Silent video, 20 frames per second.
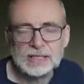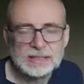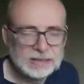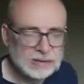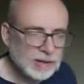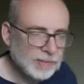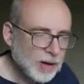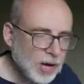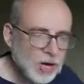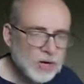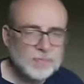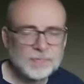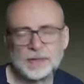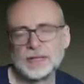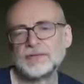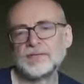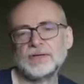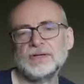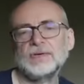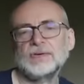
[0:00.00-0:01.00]
So I'm
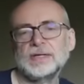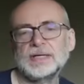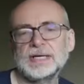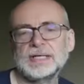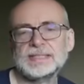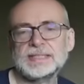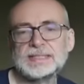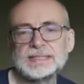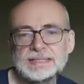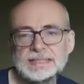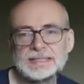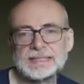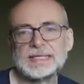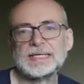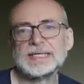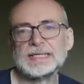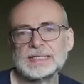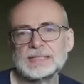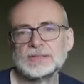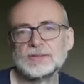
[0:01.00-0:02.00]
hoping that you can actually
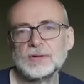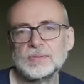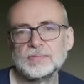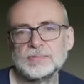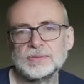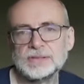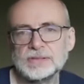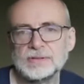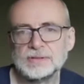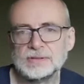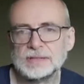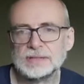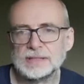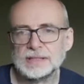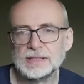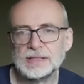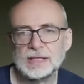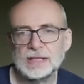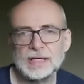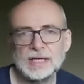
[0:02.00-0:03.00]
see it as an
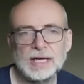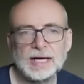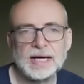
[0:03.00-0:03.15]
opportunity